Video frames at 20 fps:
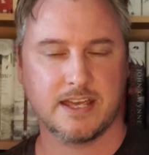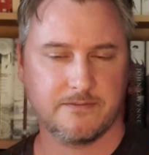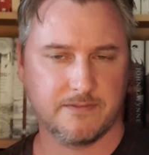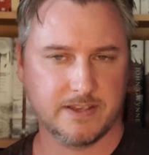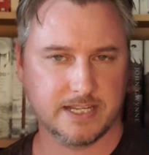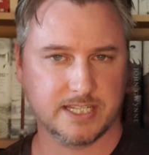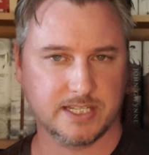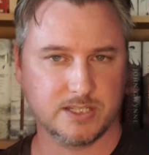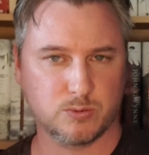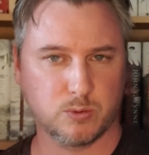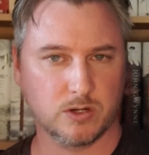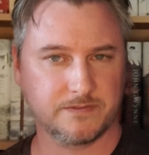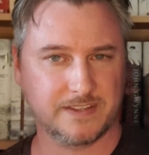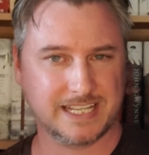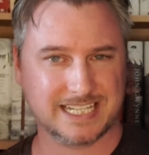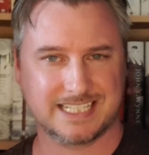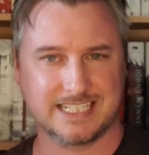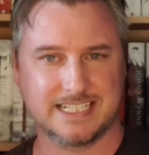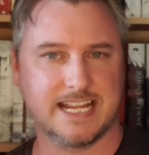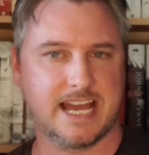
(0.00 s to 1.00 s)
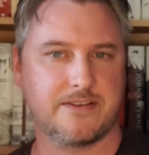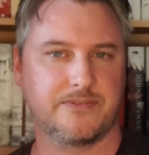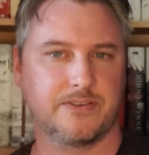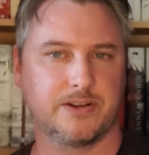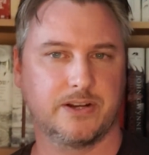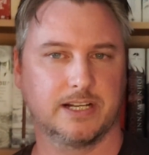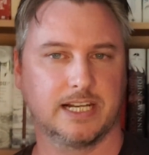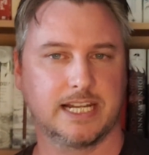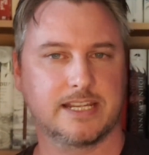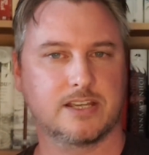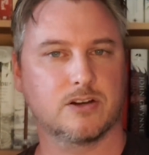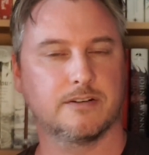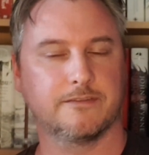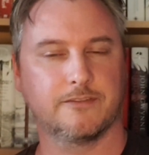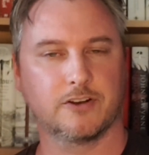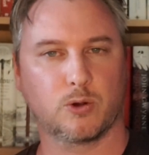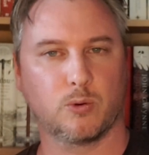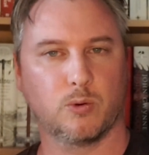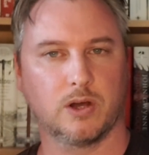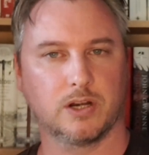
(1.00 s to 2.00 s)
This is one that's definitely got
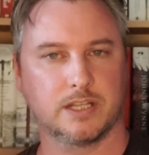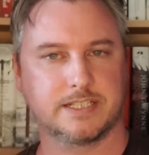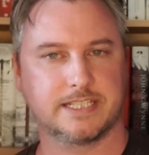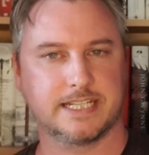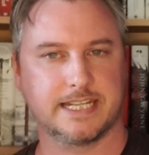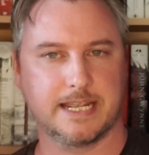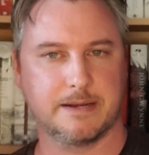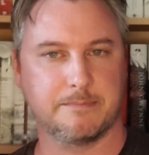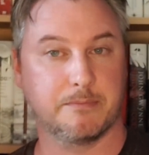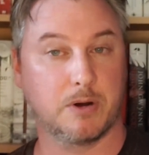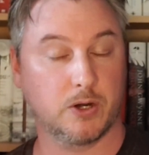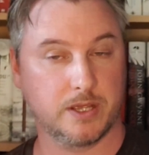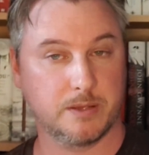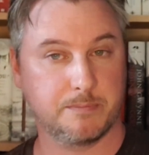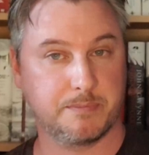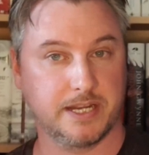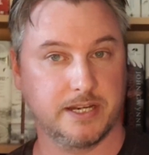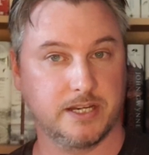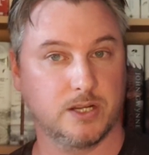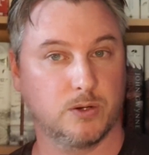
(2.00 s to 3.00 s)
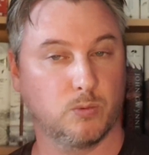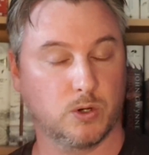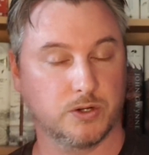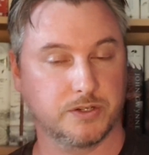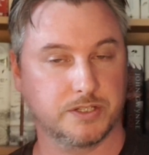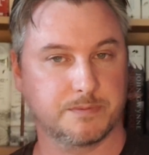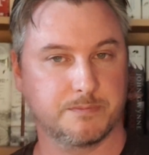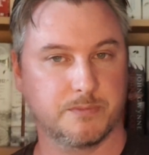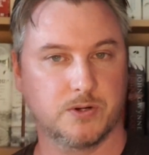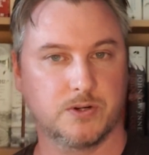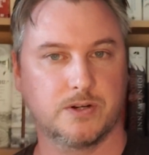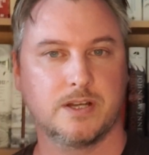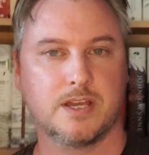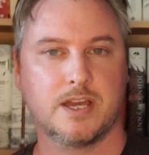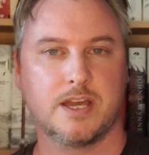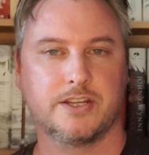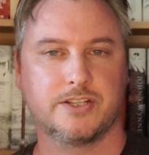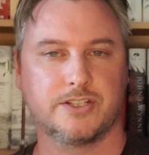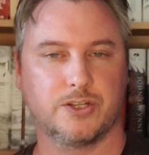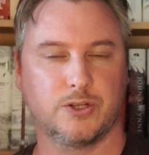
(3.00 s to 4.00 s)
the quality, in my opinion, once more,
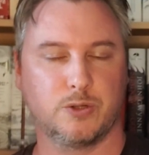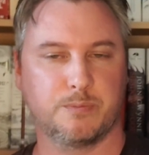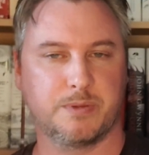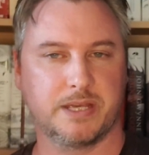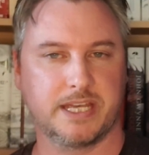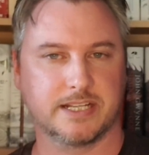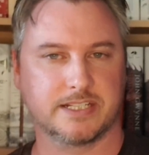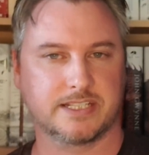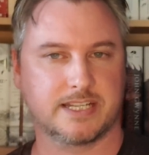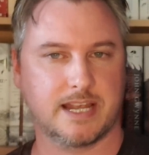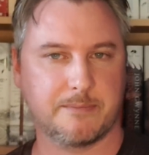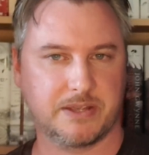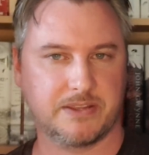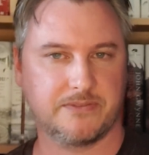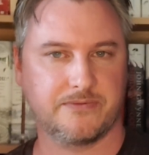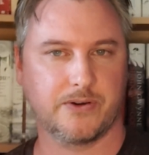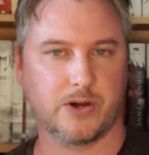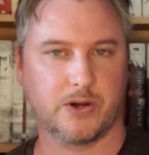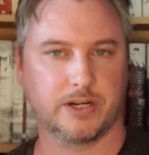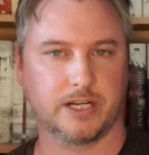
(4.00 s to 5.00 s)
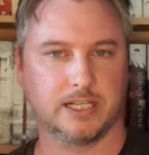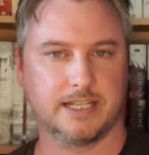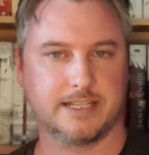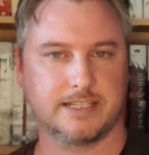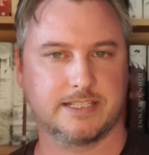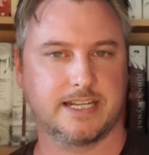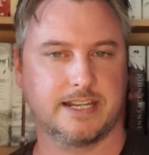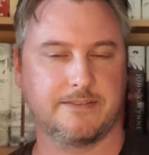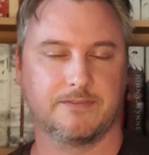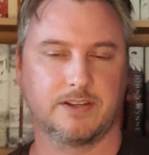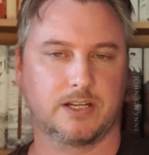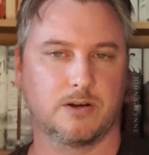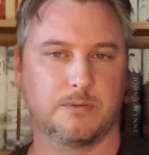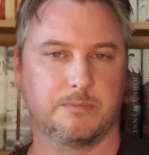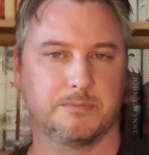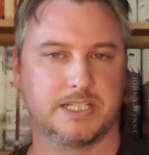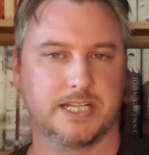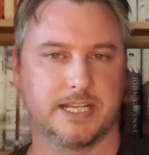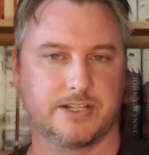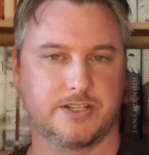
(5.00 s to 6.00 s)
to be a semi-finalist in the
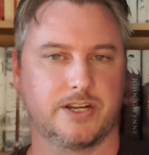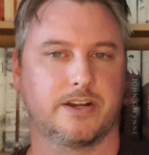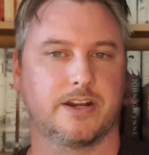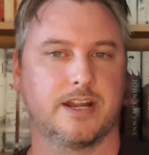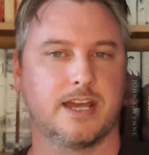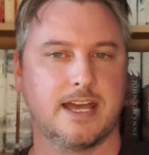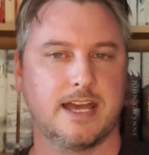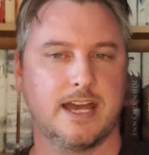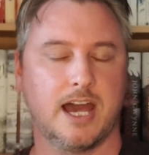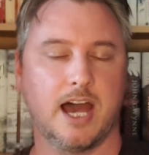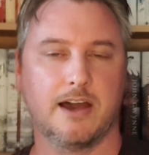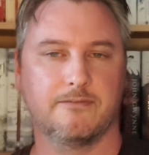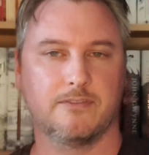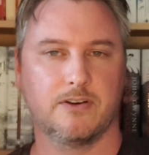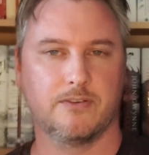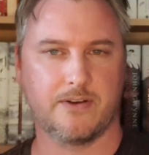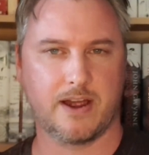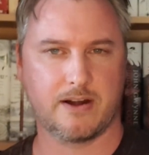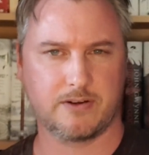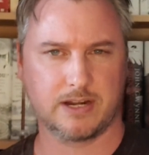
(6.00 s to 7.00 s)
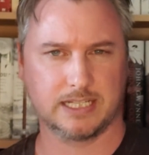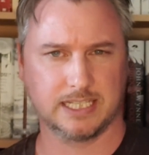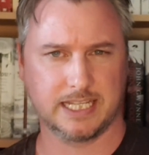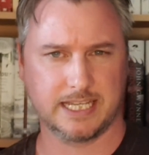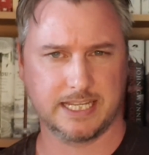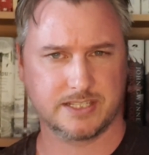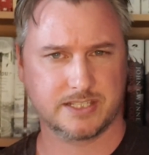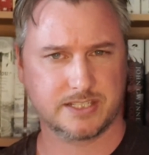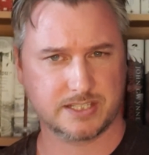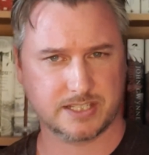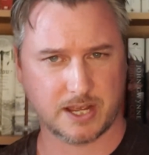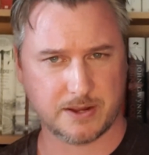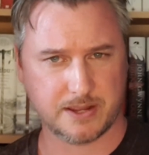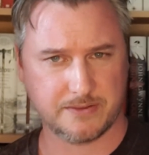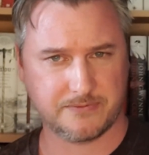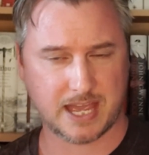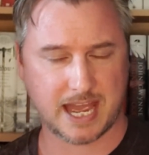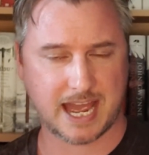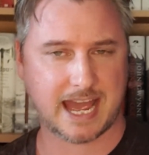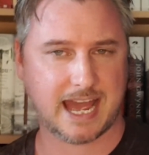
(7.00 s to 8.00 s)
competition at the very least. So
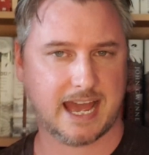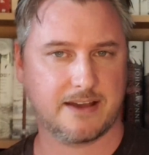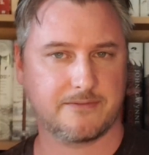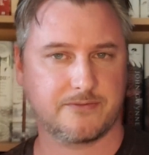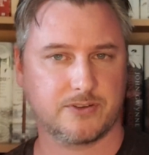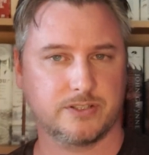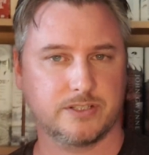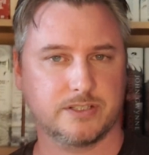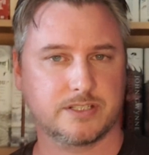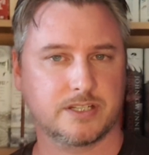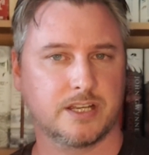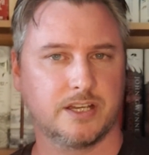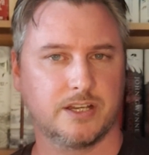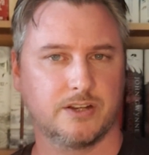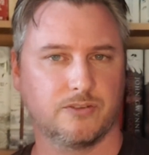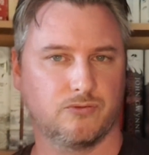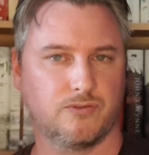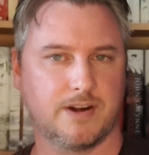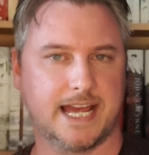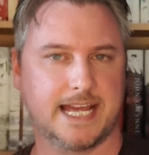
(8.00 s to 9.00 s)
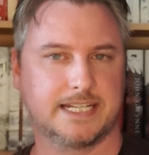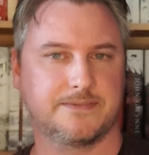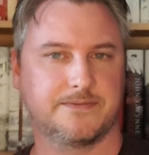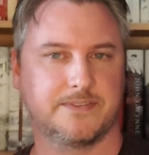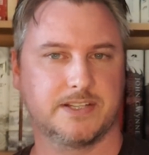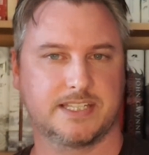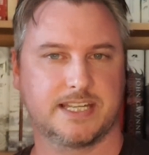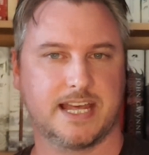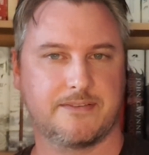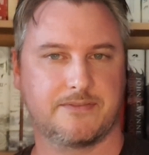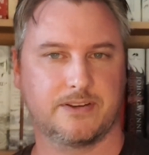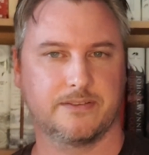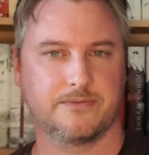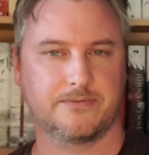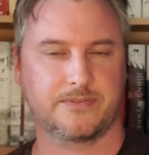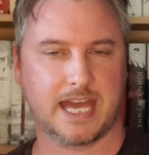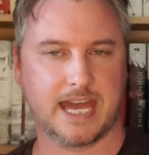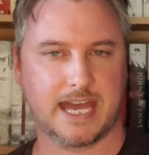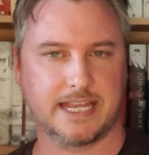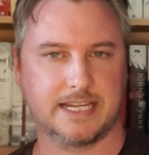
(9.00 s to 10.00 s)
if you haven't read The
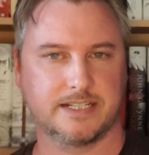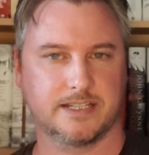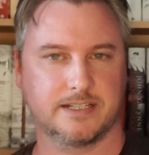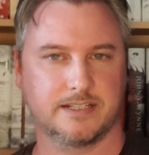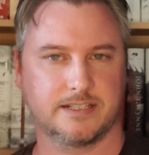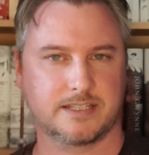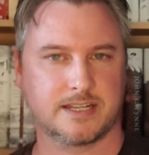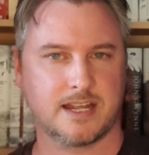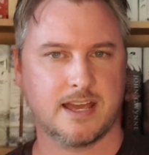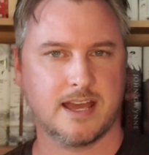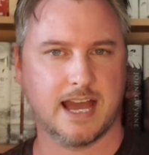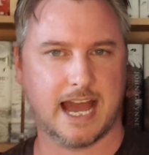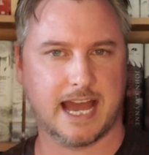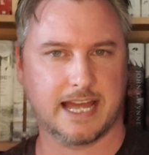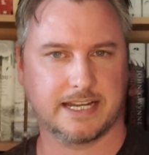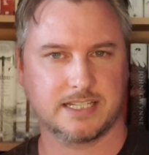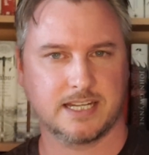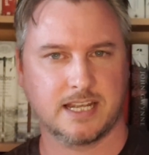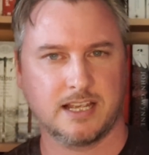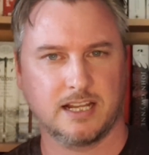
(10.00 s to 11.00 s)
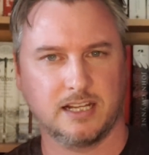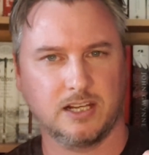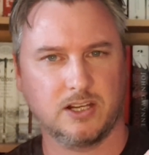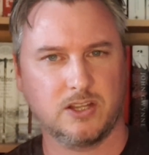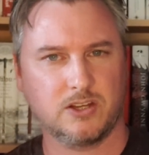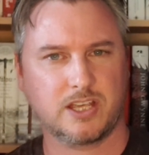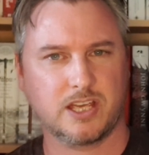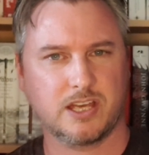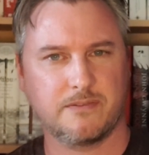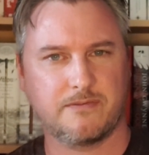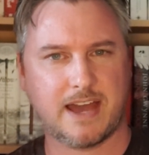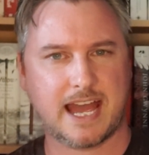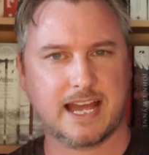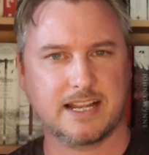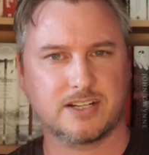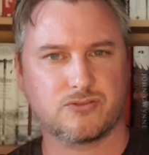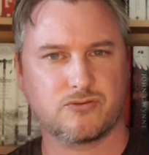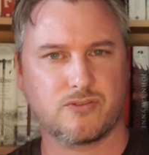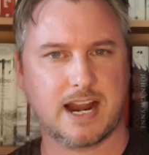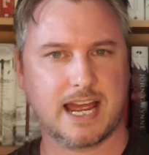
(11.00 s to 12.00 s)
Seventh Cadence, and look at
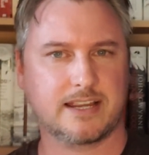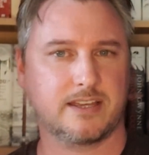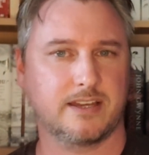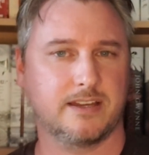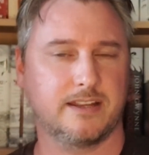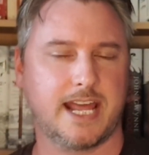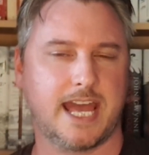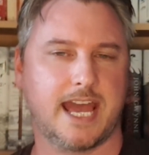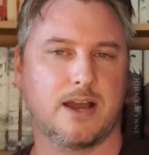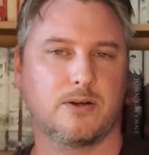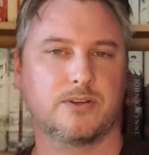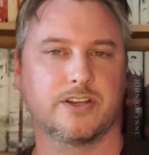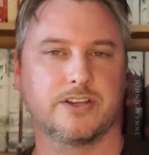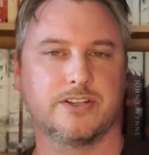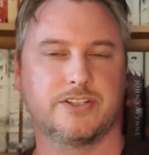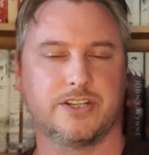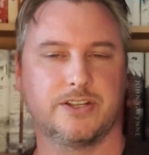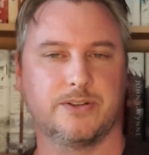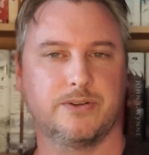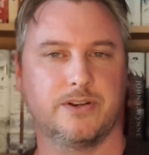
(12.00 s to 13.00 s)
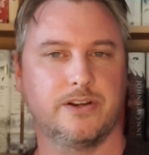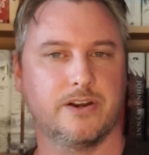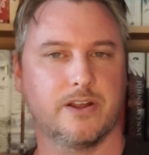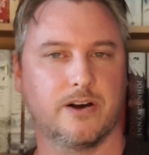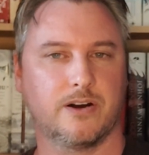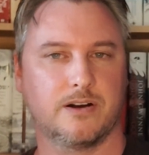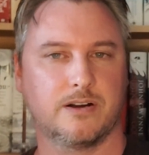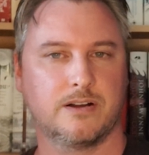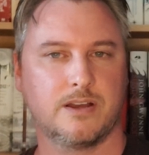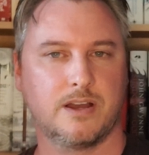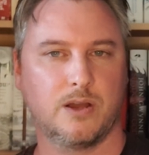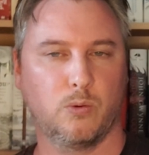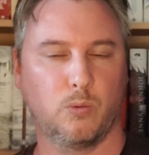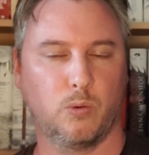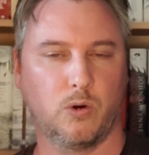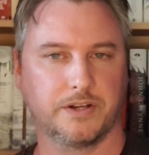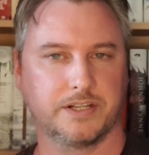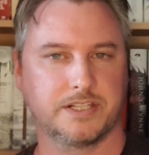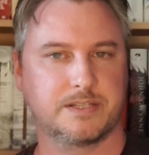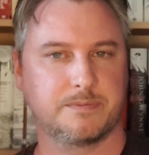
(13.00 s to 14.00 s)
that dragon, how could you not
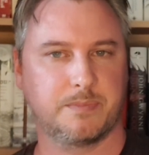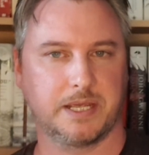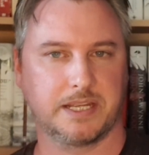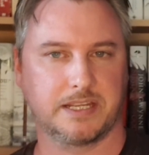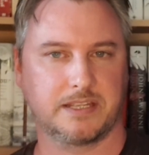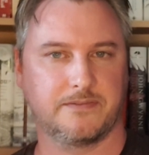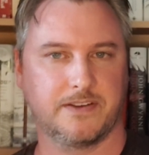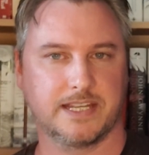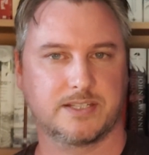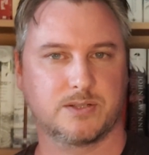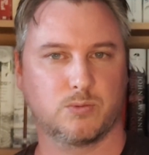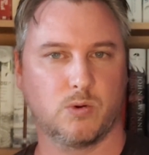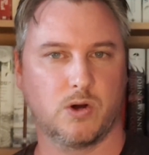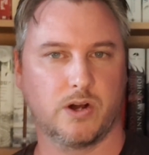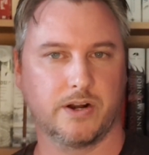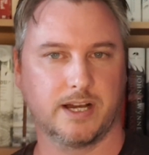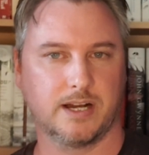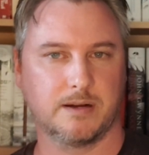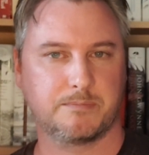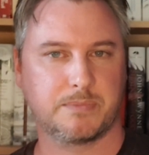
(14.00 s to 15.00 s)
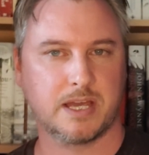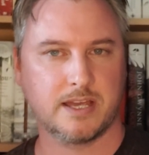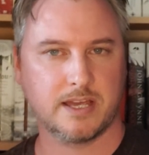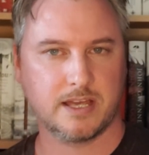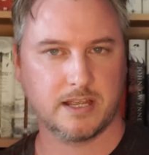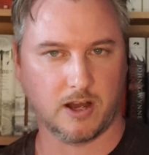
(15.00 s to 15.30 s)
want to pick this one up?